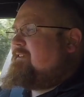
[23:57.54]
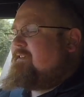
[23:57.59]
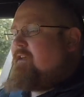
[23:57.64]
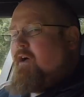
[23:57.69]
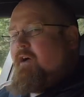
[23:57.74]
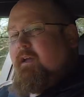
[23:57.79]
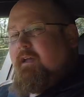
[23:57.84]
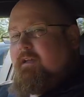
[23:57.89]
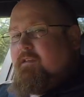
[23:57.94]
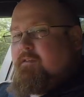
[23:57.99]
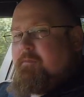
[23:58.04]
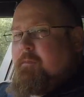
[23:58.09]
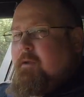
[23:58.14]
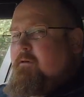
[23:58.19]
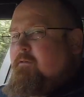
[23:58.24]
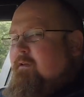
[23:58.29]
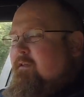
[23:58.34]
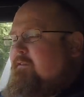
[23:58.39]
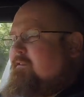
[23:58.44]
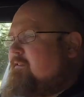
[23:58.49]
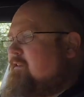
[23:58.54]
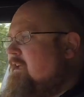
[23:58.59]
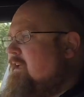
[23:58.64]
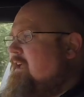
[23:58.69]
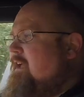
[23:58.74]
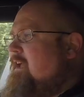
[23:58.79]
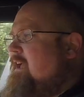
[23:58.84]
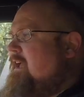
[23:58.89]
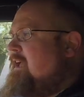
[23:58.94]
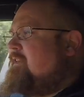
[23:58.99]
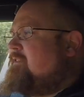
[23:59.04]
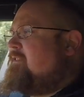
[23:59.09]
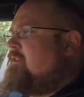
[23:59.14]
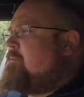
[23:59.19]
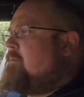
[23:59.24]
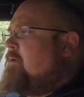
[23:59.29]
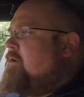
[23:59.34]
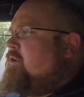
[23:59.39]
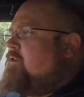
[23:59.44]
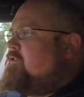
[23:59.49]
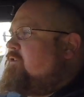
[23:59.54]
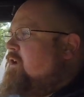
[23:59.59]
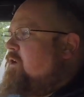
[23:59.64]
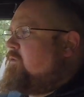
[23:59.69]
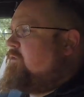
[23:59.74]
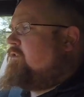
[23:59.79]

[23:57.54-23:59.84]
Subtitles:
I experienced in the Peugeot